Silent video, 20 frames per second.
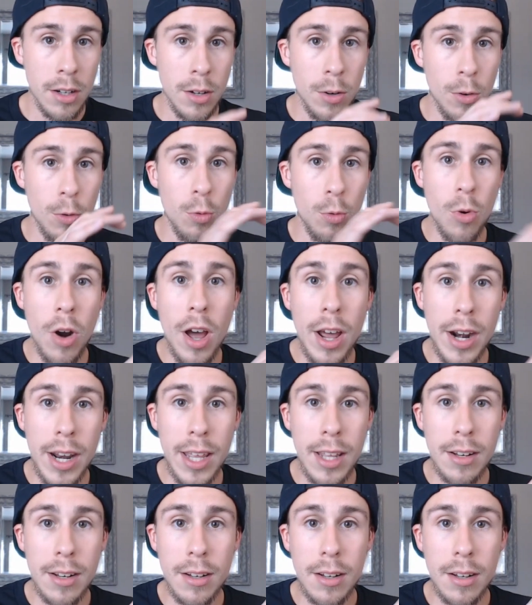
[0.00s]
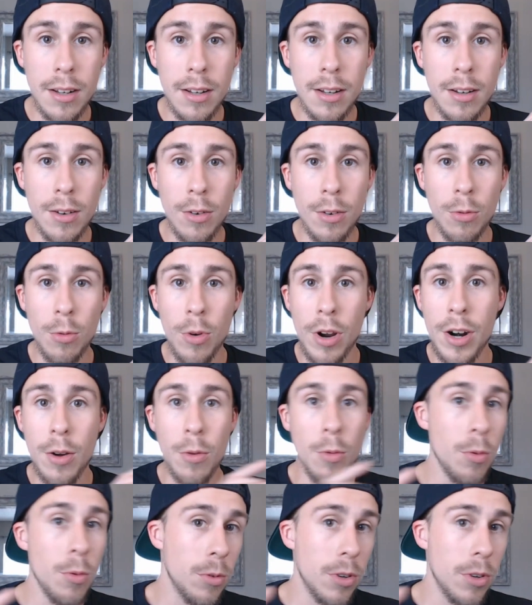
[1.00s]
run a